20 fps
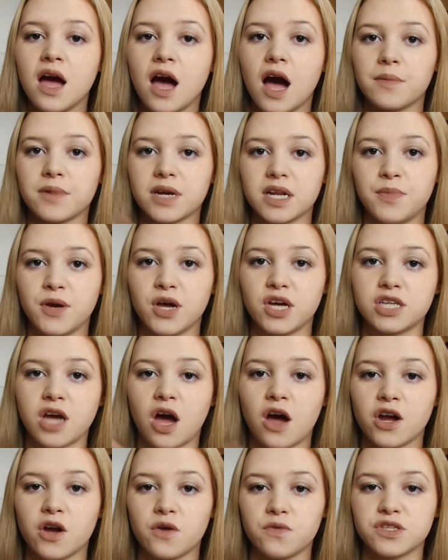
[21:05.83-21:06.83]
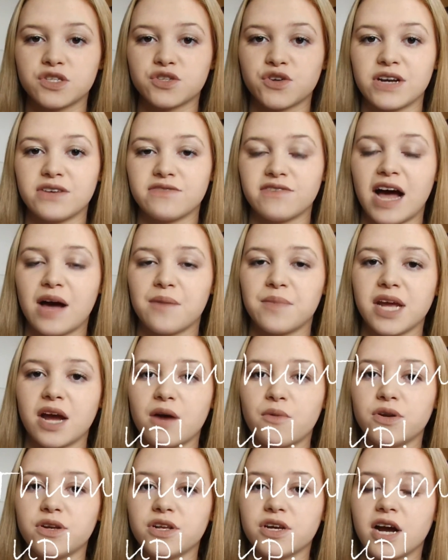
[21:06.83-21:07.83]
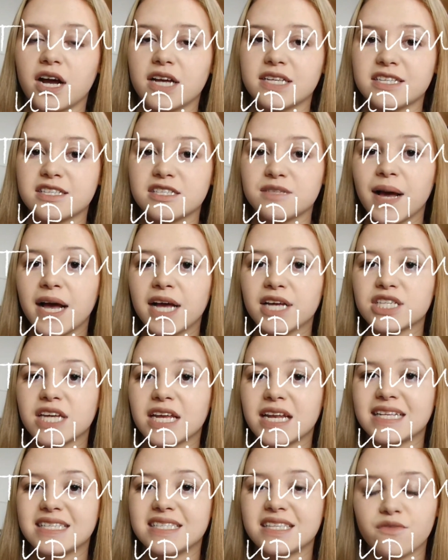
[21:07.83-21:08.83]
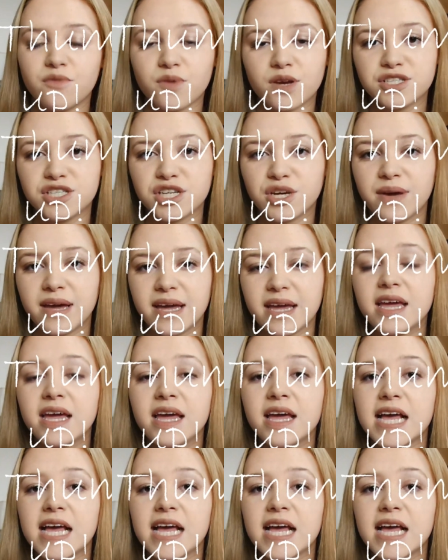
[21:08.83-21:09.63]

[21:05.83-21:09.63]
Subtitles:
I'm going to put a target on the screen for how many I want you guys to smash, and let's see if we can do it.